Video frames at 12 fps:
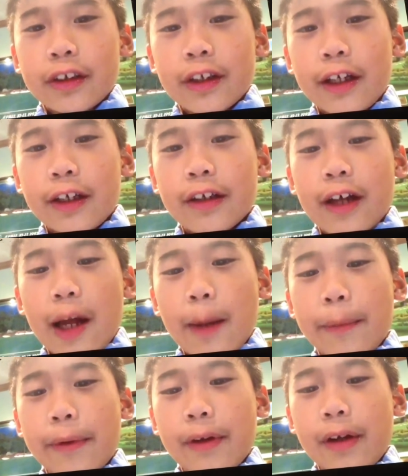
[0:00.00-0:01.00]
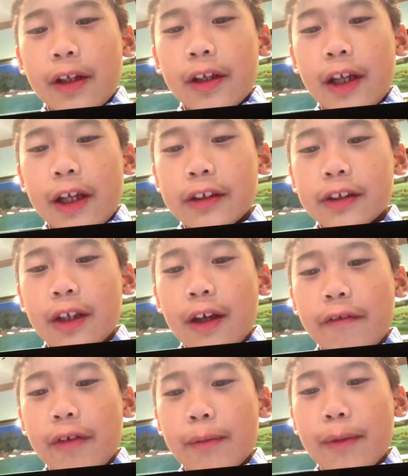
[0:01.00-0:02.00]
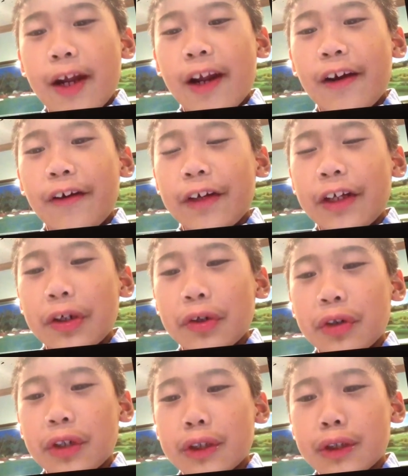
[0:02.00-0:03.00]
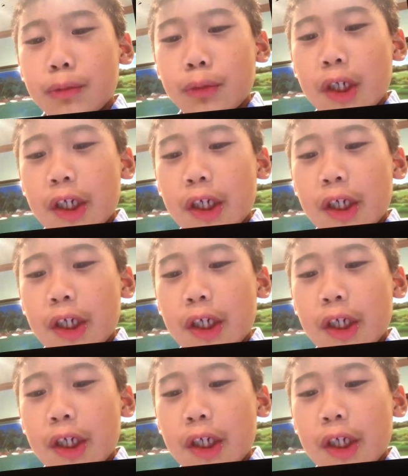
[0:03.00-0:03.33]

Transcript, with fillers: Thank happy Thanksgiving. Merry Christmas.